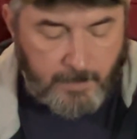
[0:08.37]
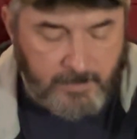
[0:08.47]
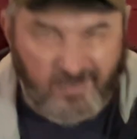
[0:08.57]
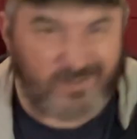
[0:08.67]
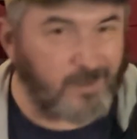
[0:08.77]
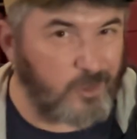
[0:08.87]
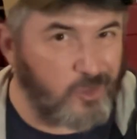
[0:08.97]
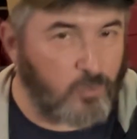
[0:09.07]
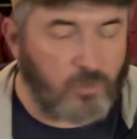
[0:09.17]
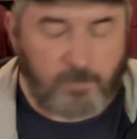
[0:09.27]
Doesn't get much
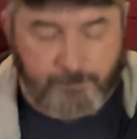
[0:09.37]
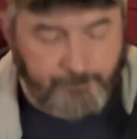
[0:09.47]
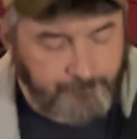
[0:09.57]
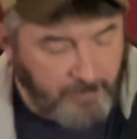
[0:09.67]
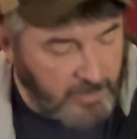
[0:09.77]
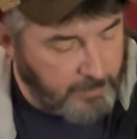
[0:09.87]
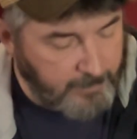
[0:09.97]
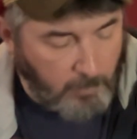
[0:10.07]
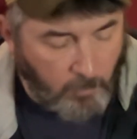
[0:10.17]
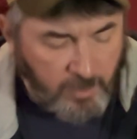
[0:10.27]
use.
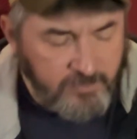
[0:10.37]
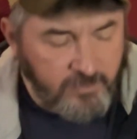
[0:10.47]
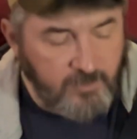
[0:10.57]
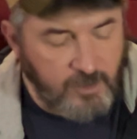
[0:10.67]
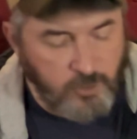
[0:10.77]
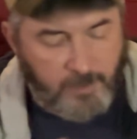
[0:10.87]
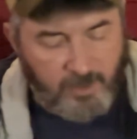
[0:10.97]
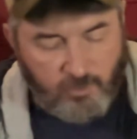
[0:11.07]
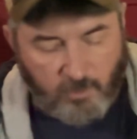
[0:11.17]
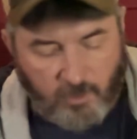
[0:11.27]
I wanted to touch
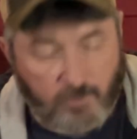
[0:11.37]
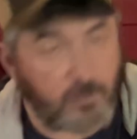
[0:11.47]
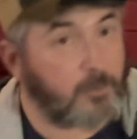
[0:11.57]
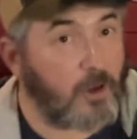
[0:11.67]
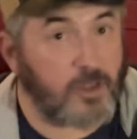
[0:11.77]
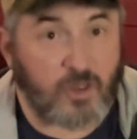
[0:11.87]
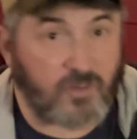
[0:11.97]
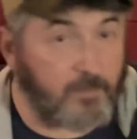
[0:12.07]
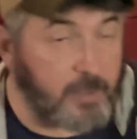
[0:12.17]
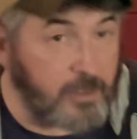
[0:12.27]
base on some of the projects
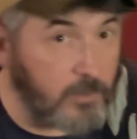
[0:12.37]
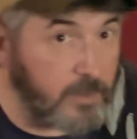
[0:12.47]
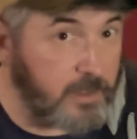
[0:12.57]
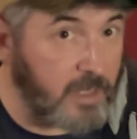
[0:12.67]
I've been doing.